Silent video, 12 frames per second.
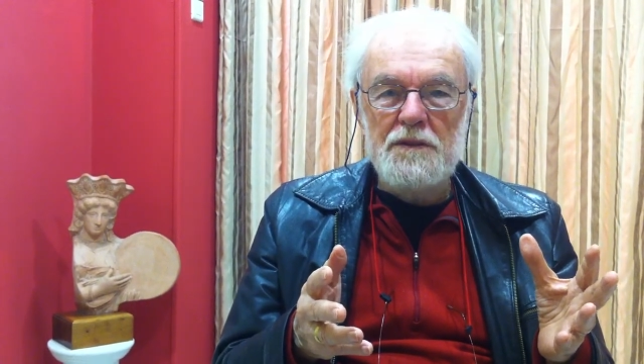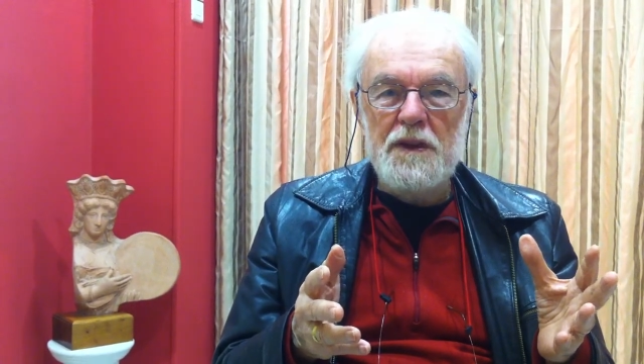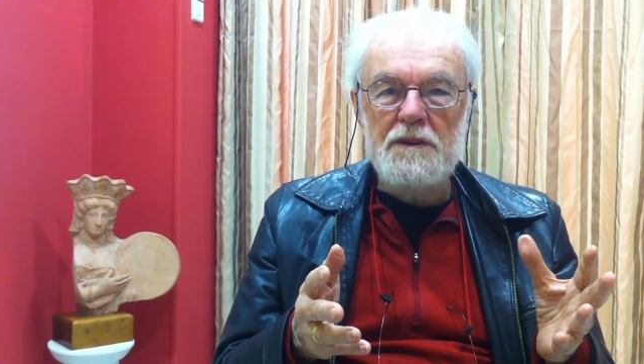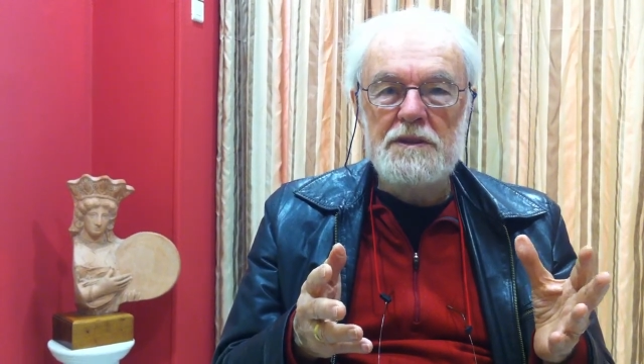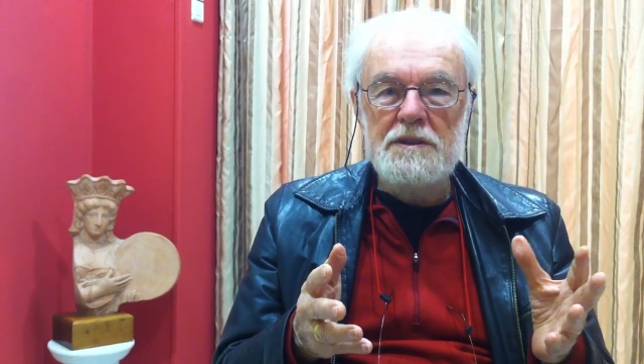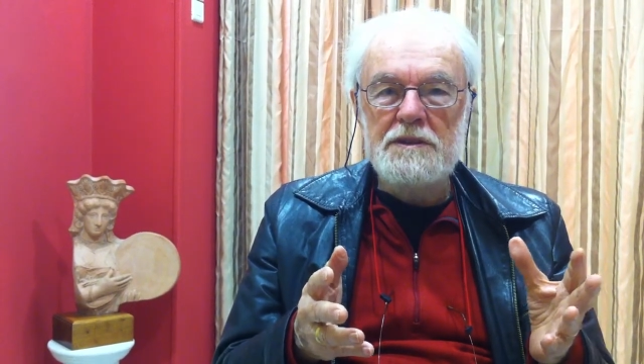
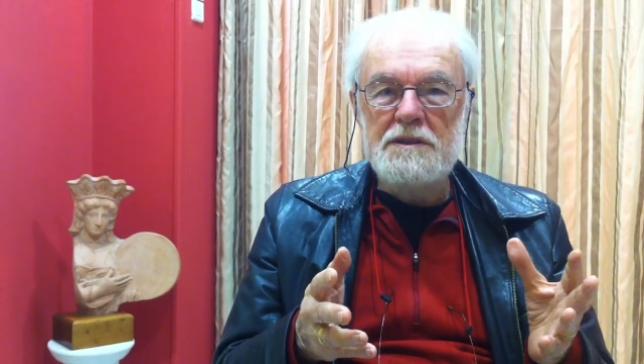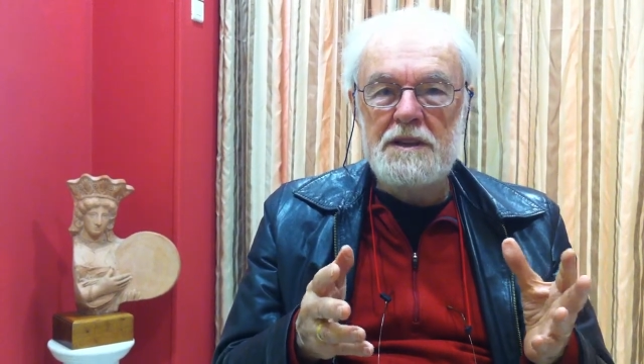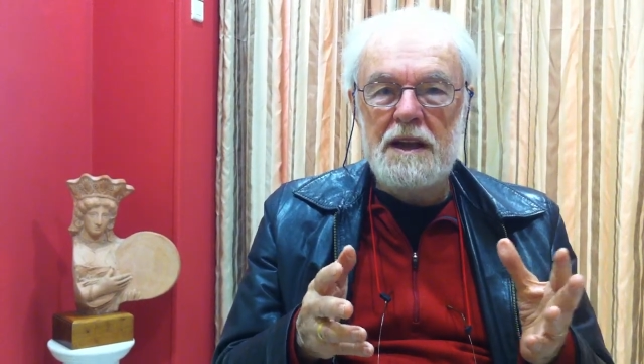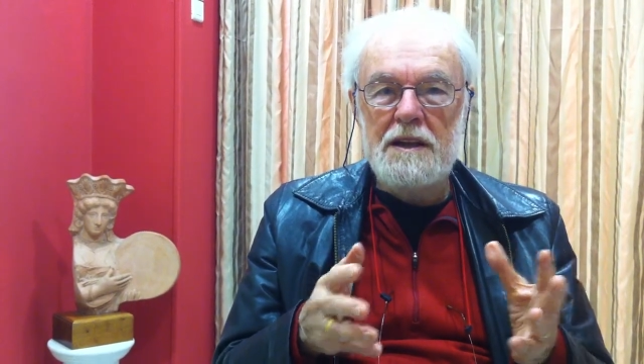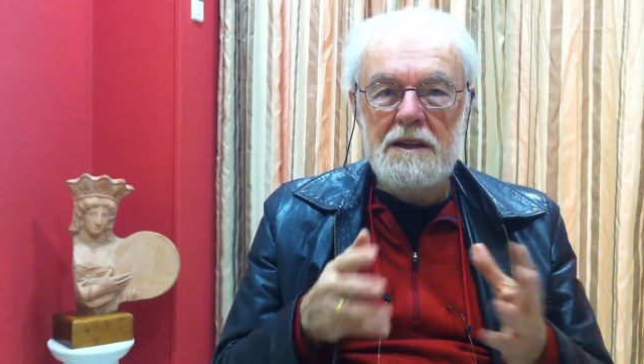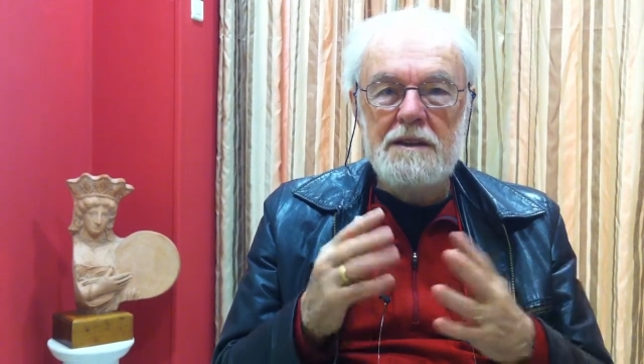voted to
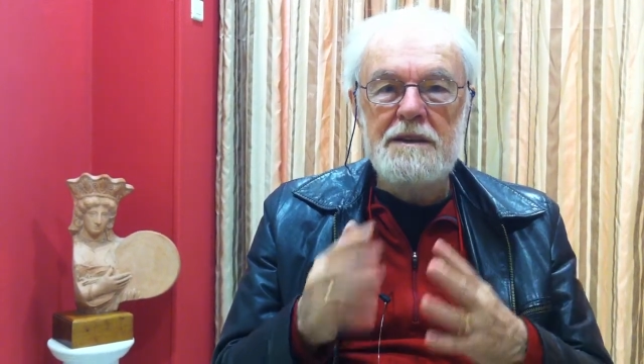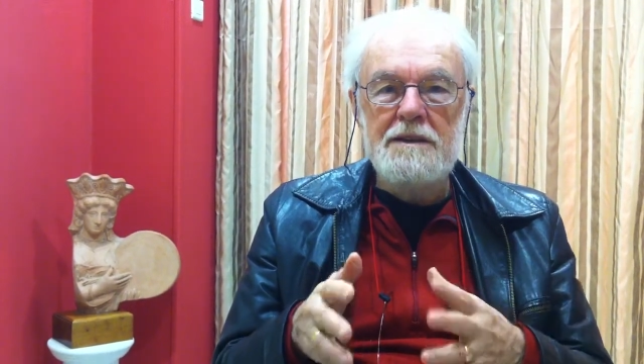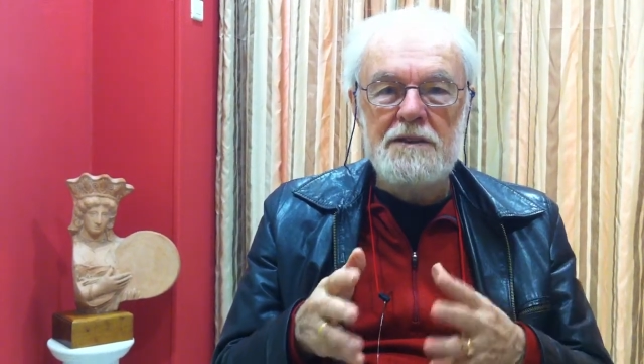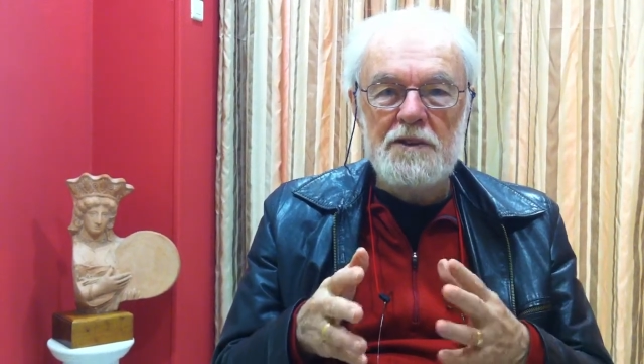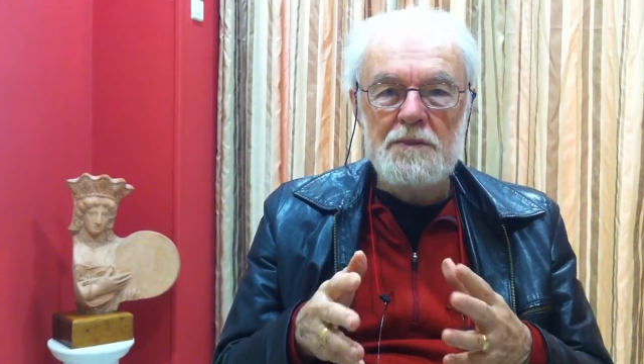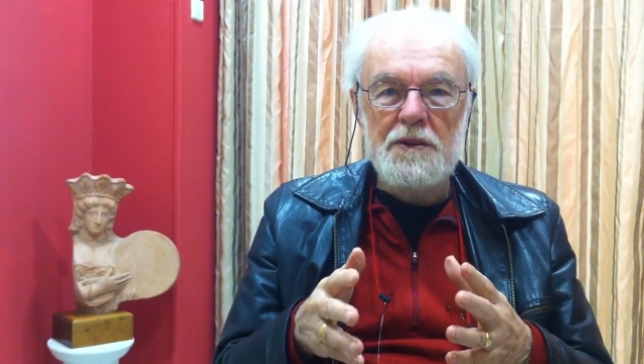stay in the
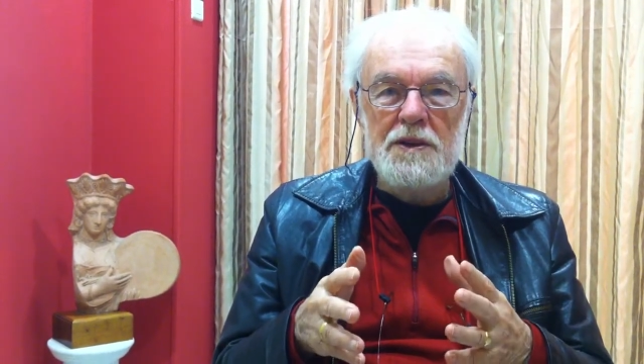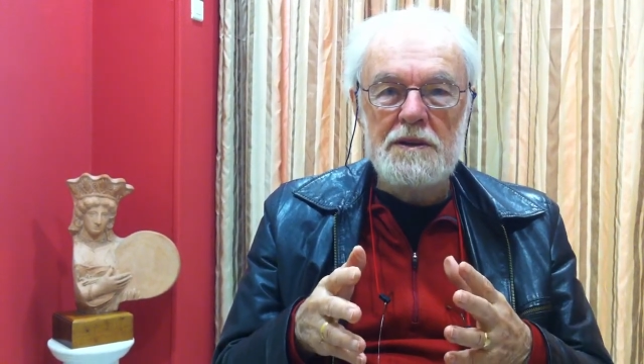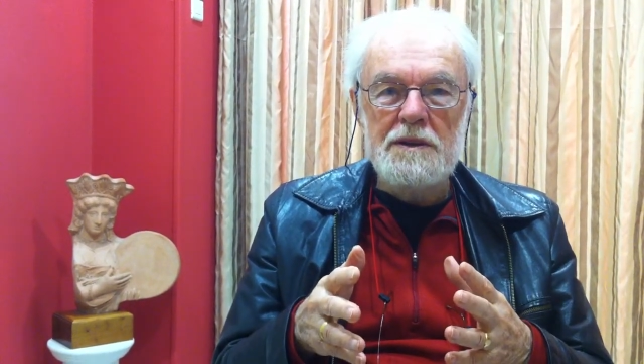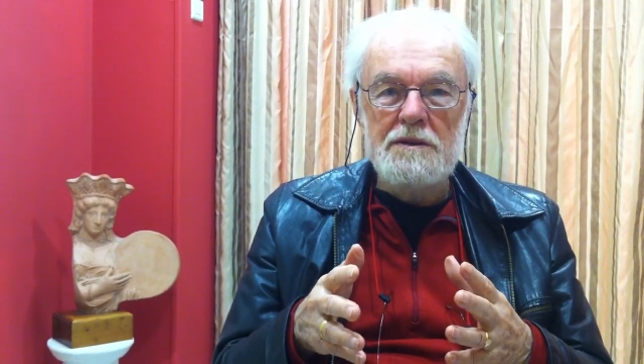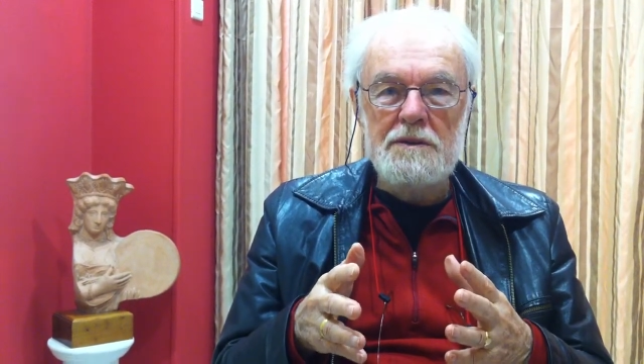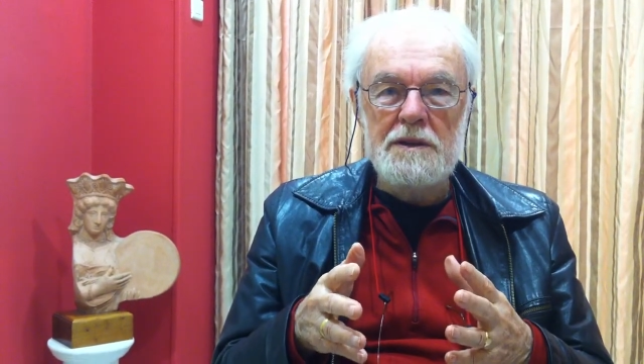European
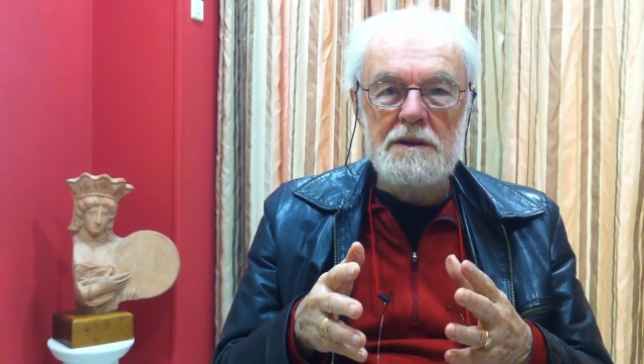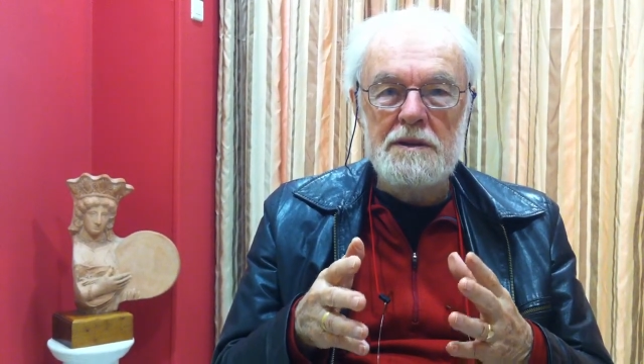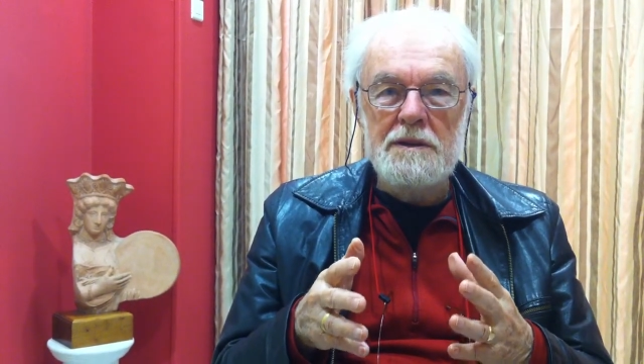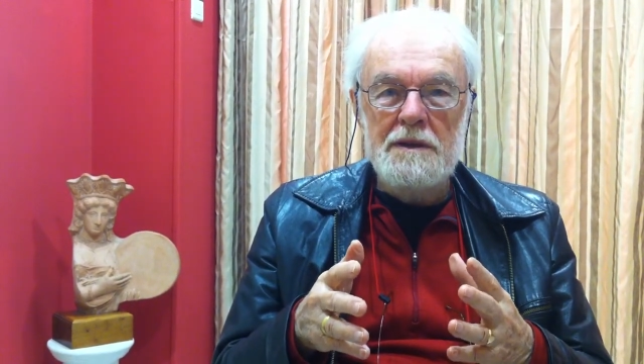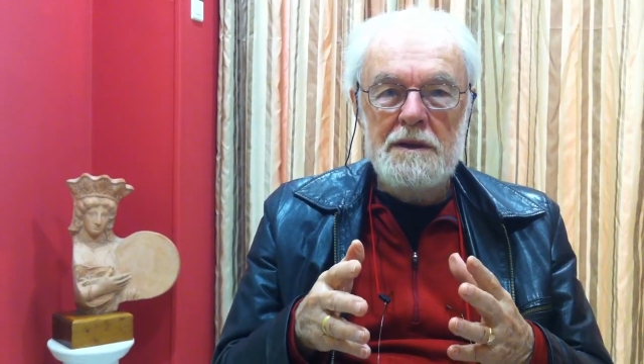Union,